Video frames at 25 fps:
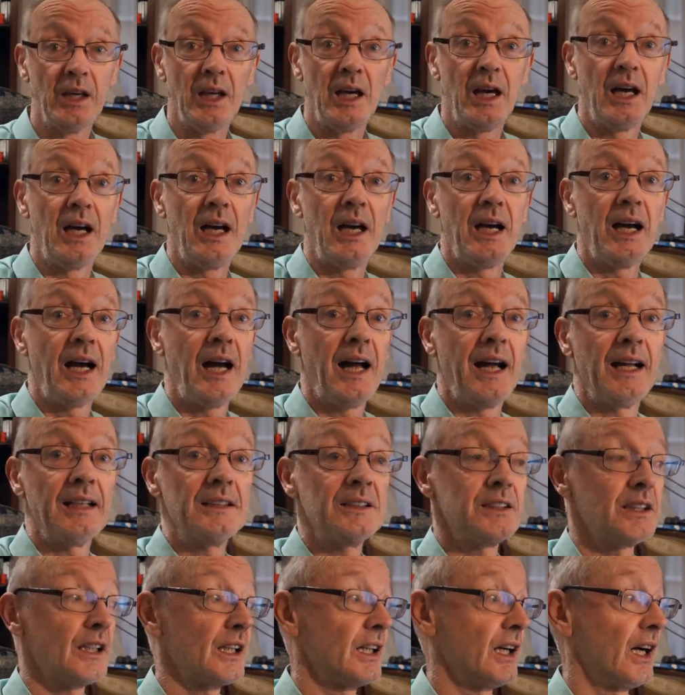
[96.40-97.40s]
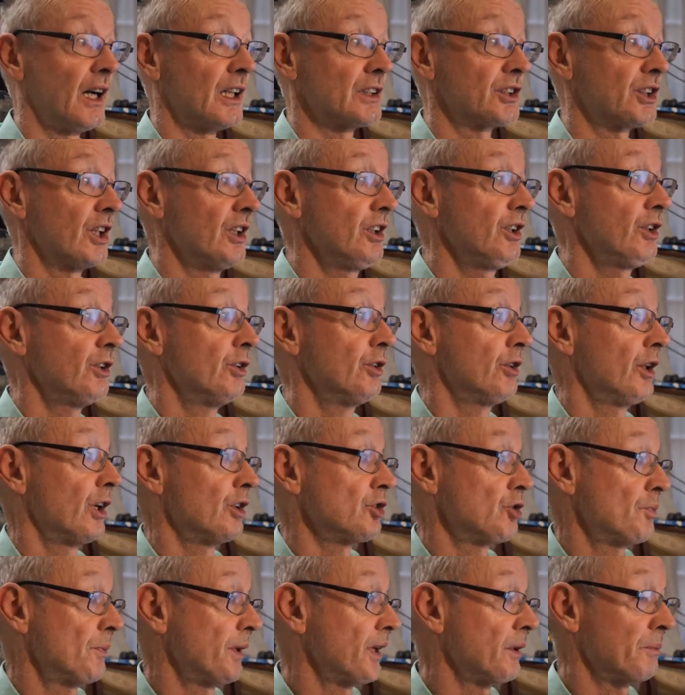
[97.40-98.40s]
And I'll tell you who
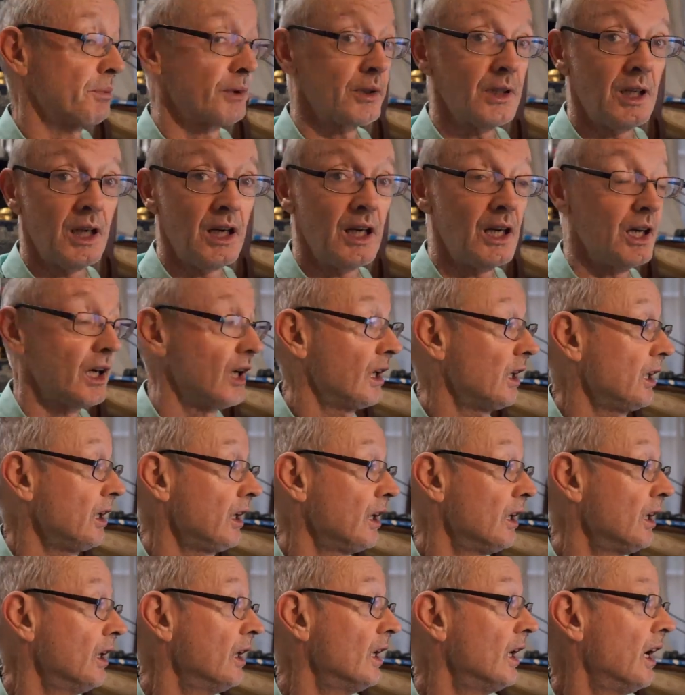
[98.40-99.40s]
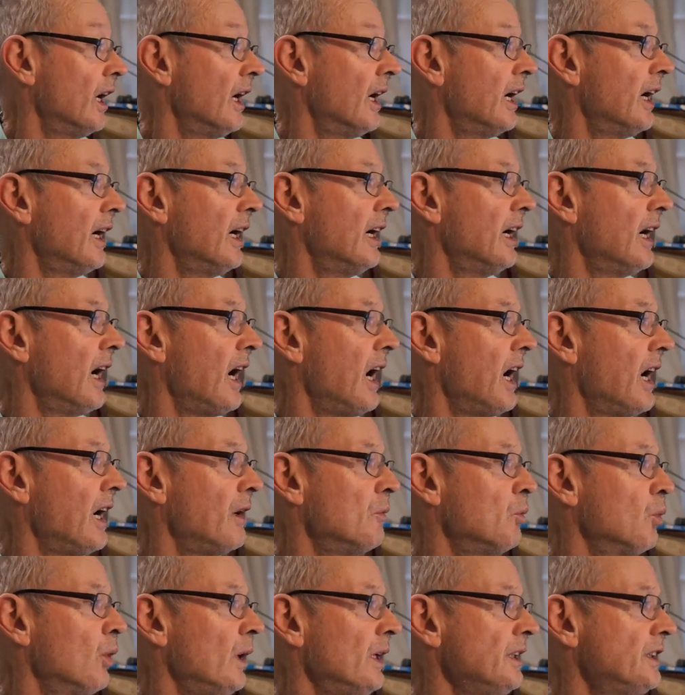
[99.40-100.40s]
those people are.
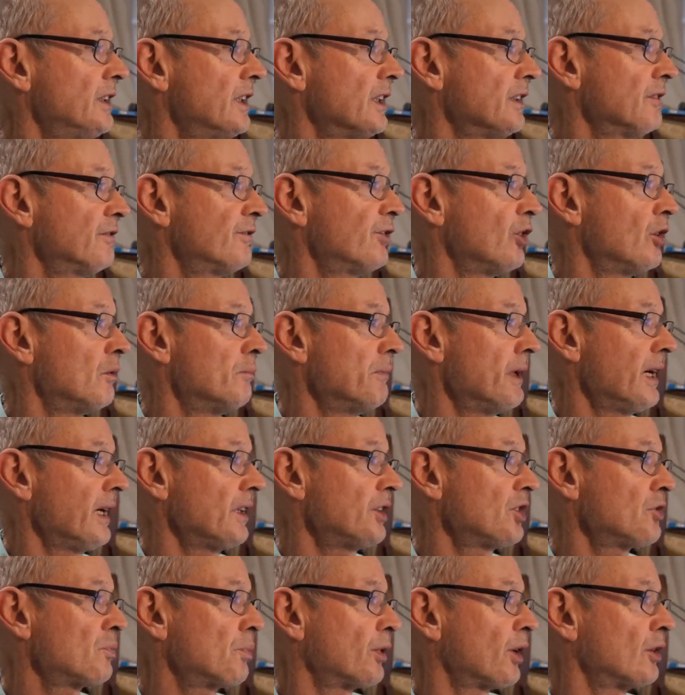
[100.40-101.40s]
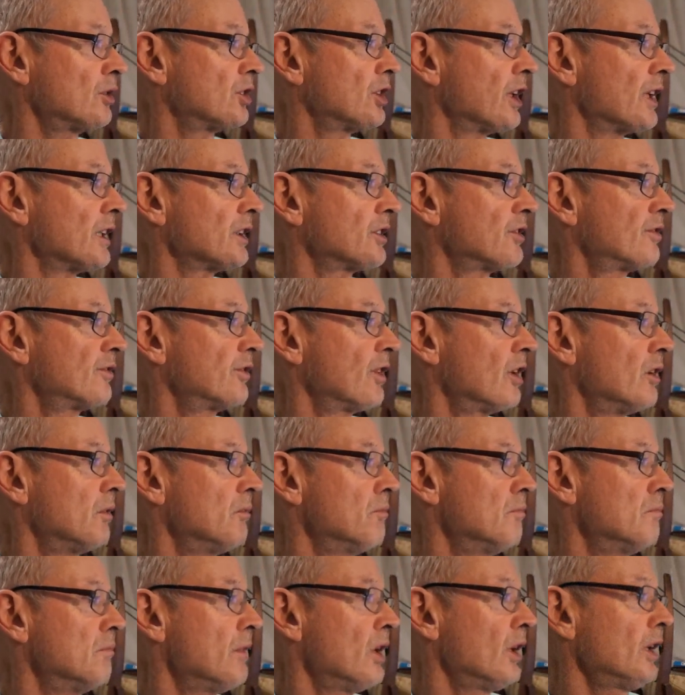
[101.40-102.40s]
I'm waiting for maths projects
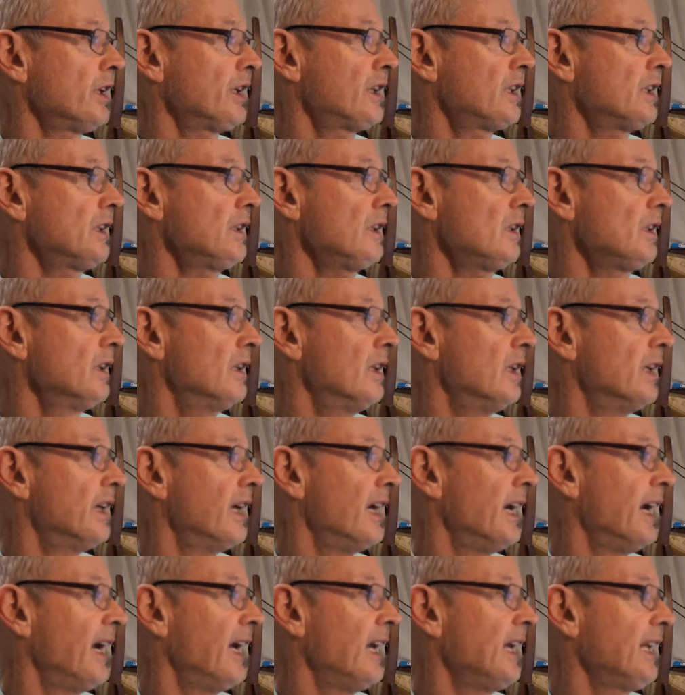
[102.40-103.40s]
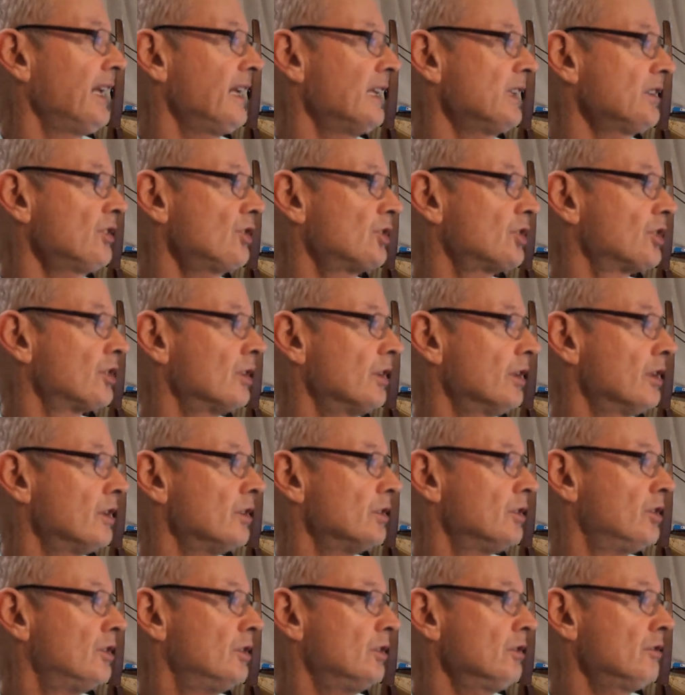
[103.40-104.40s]
from Monica, Elias,
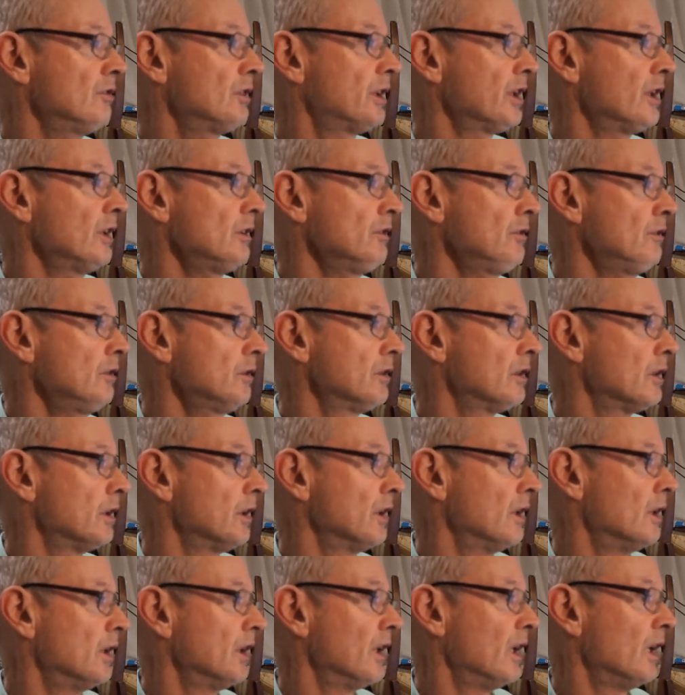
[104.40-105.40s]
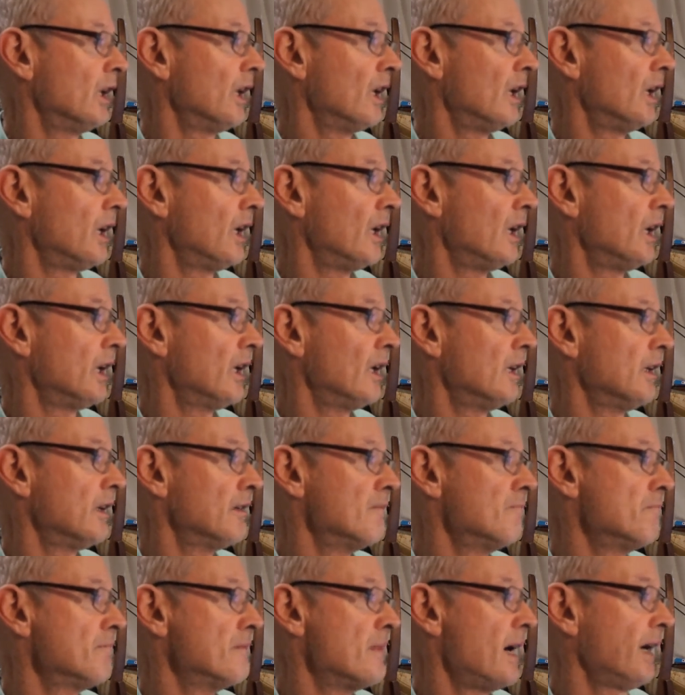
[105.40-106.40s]
Hugo,
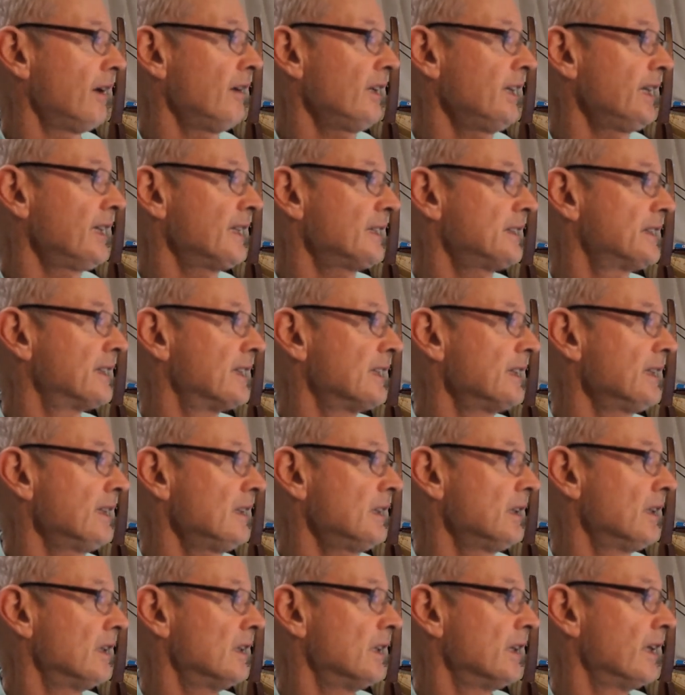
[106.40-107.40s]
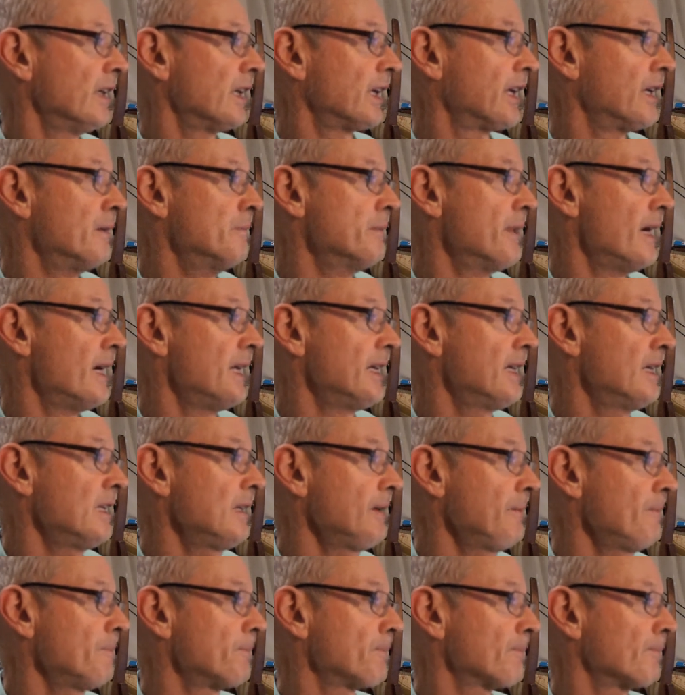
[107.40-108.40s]
Marietta,
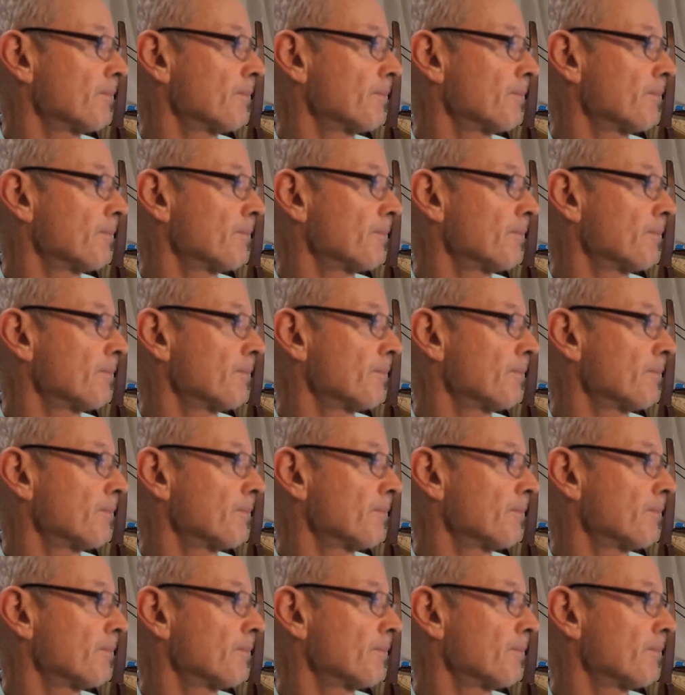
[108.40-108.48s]
Jimena,